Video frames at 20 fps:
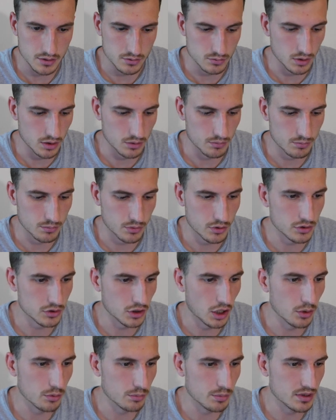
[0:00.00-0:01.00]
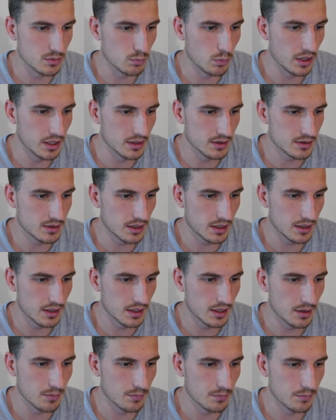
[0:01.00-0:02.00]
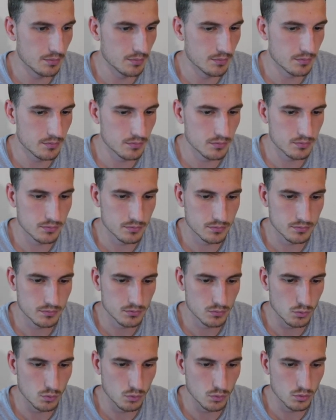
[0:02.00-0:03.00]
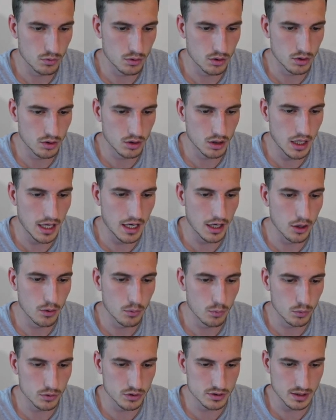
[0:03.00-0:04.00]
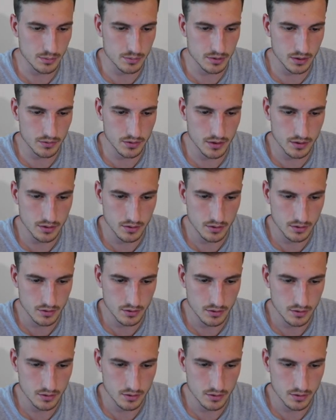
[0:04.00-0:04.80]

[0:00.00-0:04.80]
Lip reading: in as well, because I would be willing to take him. Hello, what does that happen down there?